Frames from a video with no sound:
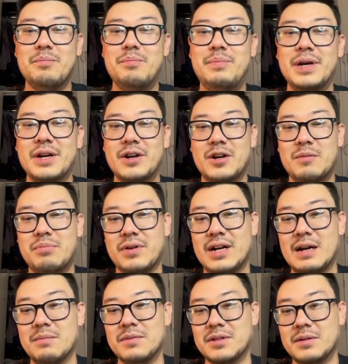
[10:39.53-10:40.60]
bigger
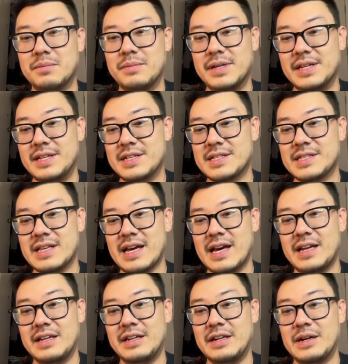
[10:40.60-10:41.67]
problem is
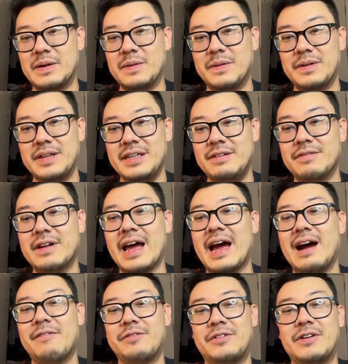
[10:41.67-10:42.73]
that, even
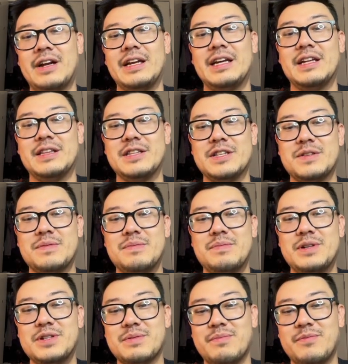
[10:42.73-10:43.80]
after I get this
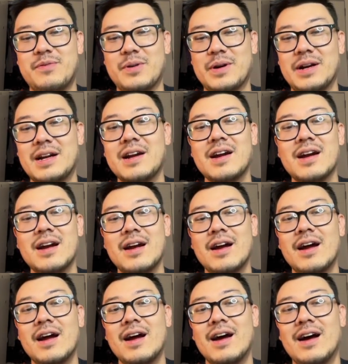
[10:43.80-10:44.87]
bishop fork,
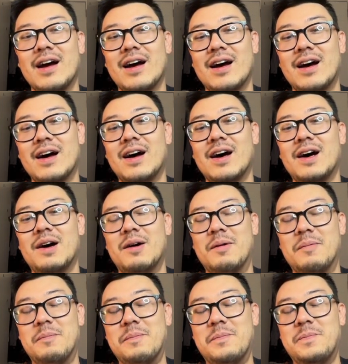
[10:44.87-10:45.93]

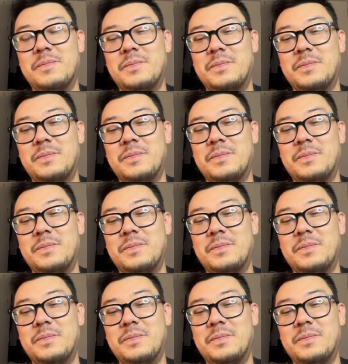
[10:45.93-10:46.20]
um,